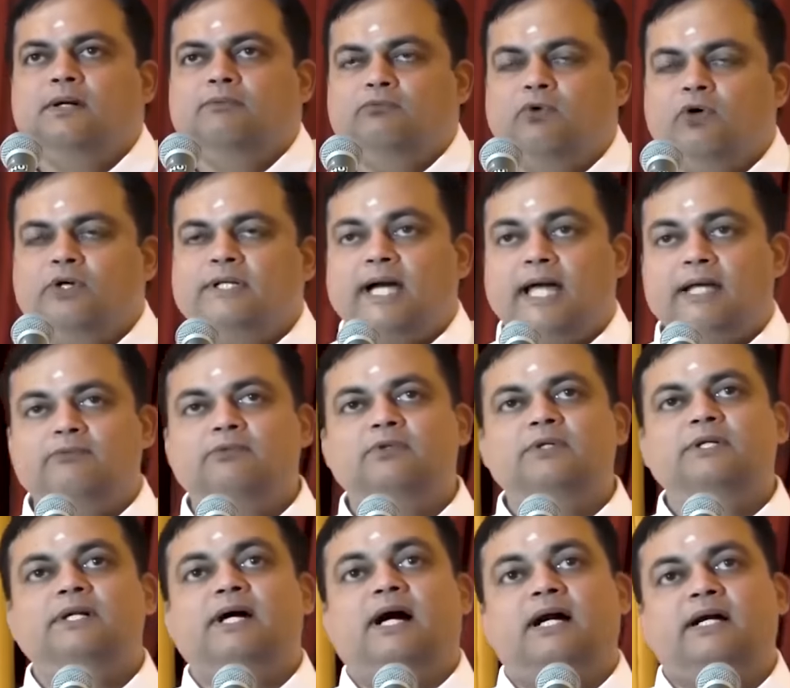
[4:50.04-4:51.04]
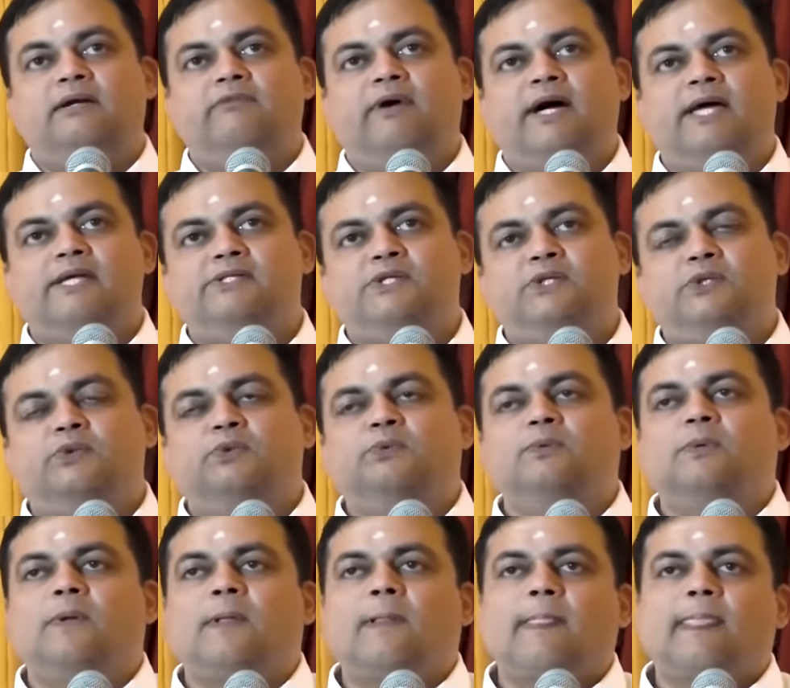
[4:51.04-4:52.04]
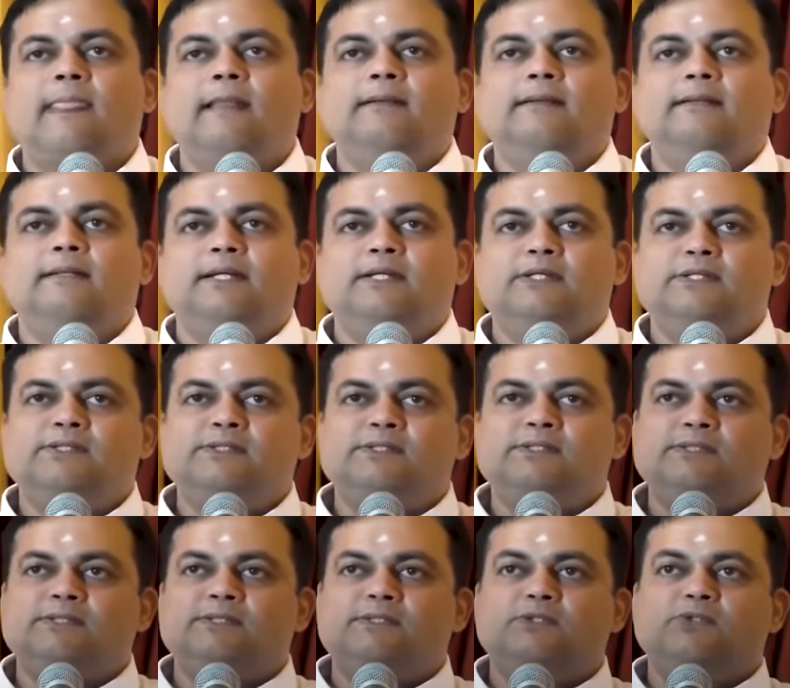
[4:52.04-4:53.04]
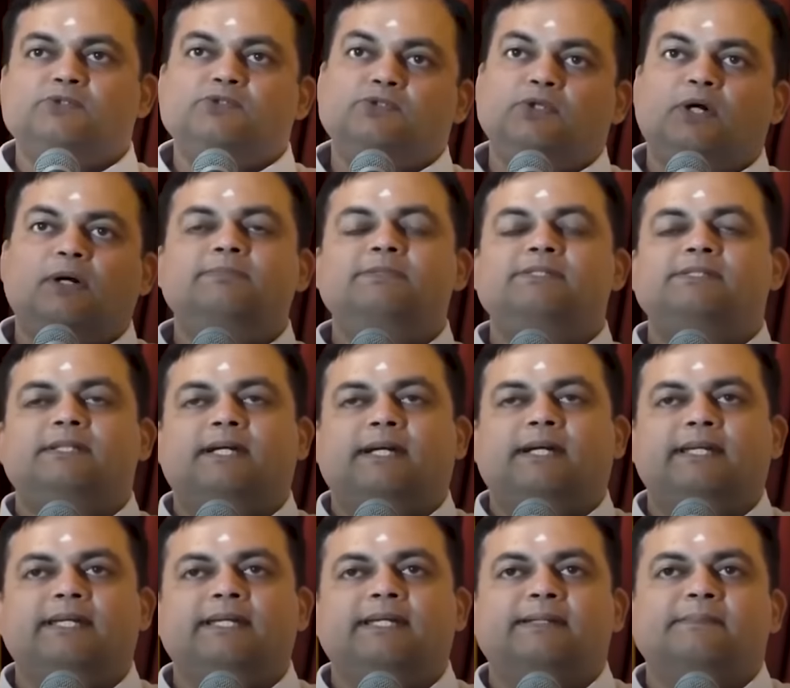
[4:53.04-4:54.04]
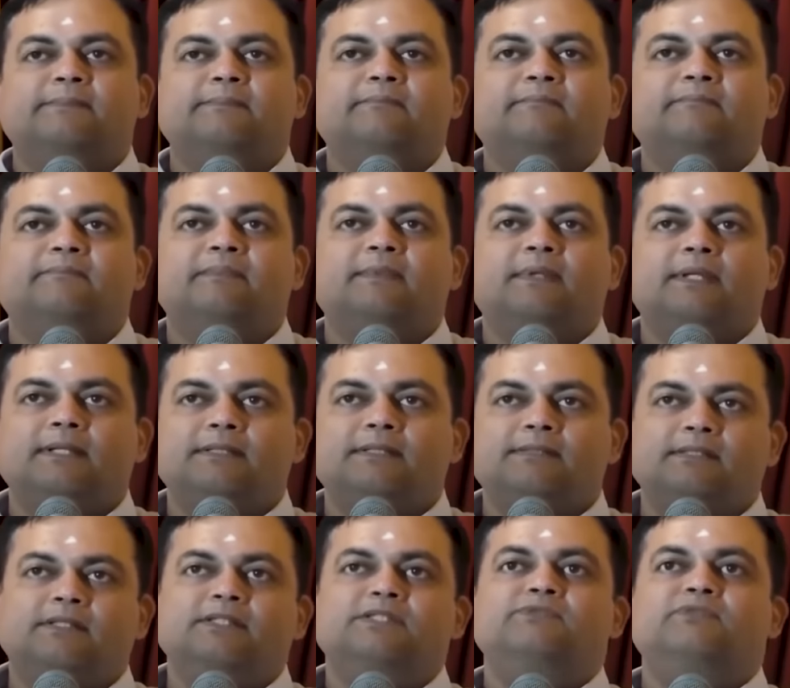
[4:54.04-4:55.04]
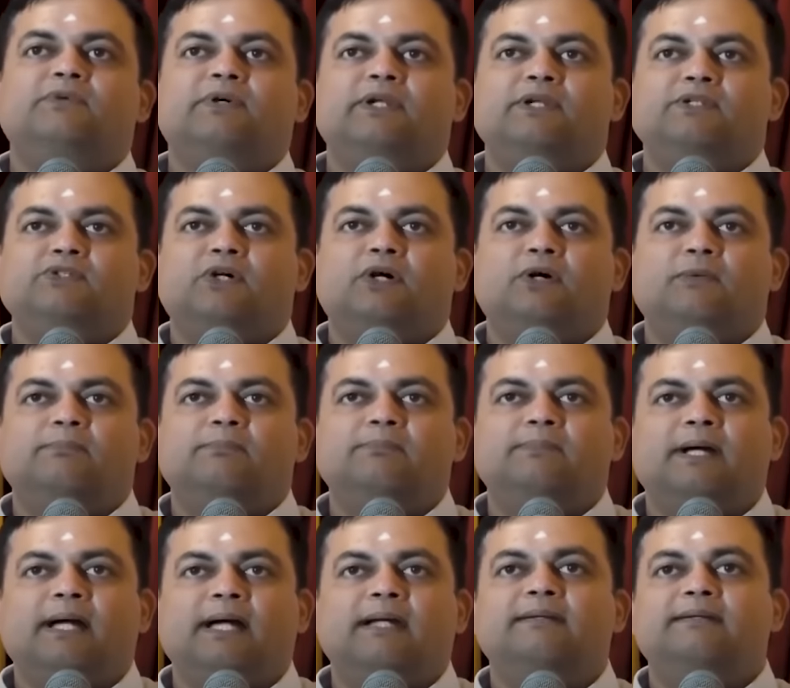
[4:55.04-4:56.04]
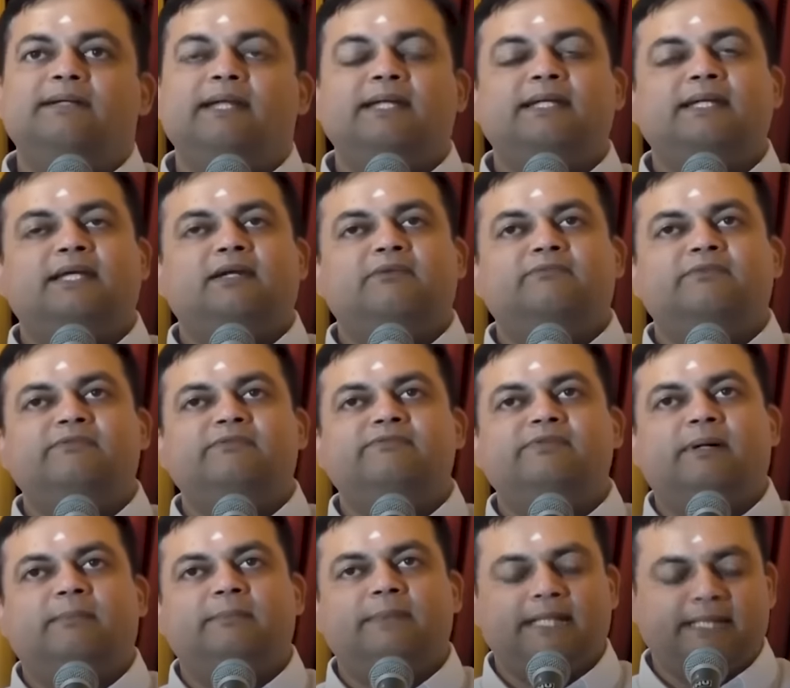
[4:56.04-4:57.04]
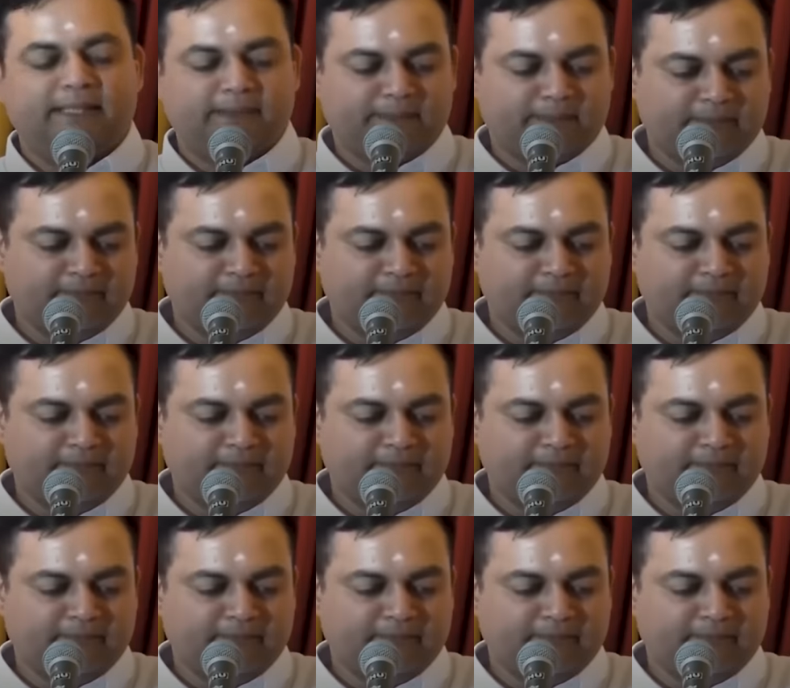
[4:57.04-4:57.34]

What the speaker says: What I would advise you is to stop studying, search for a job and take care of the family.